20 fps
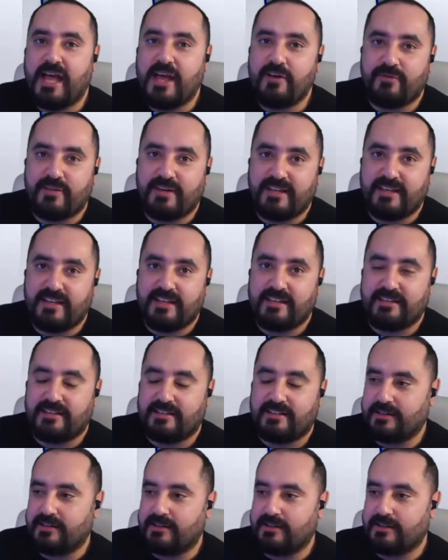every
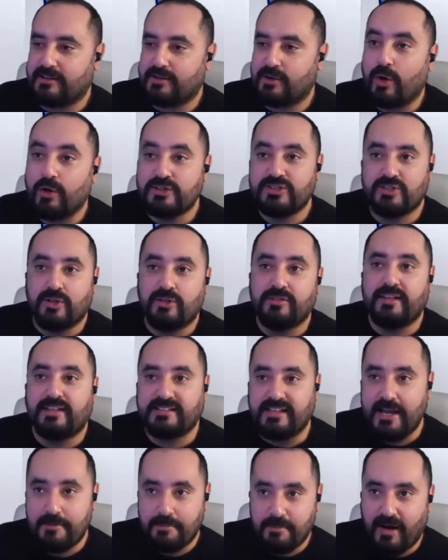console
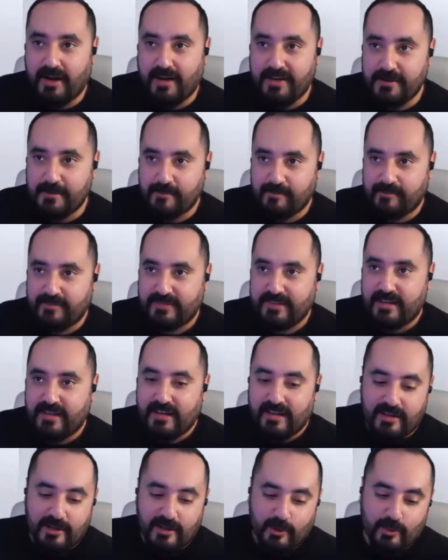that I buy,
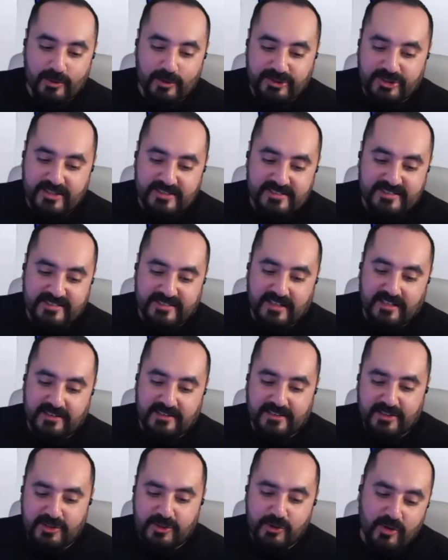which is,
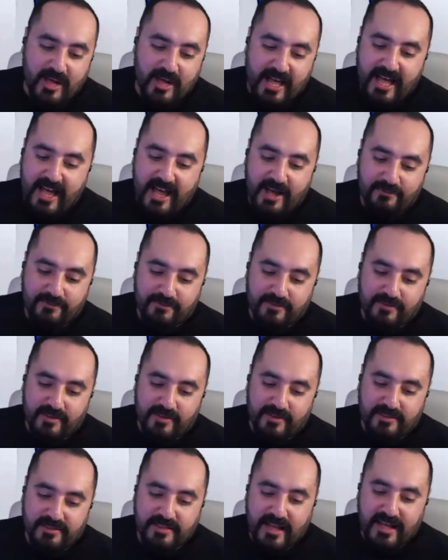did you have
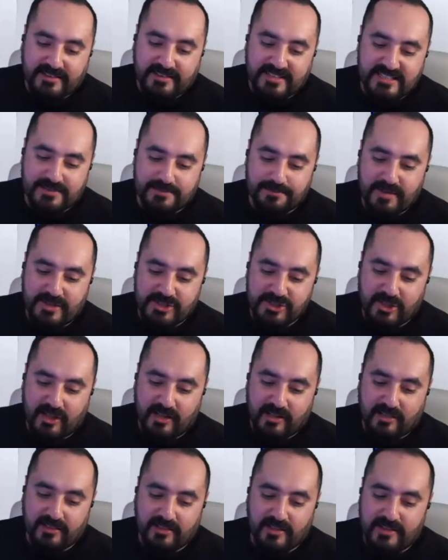that special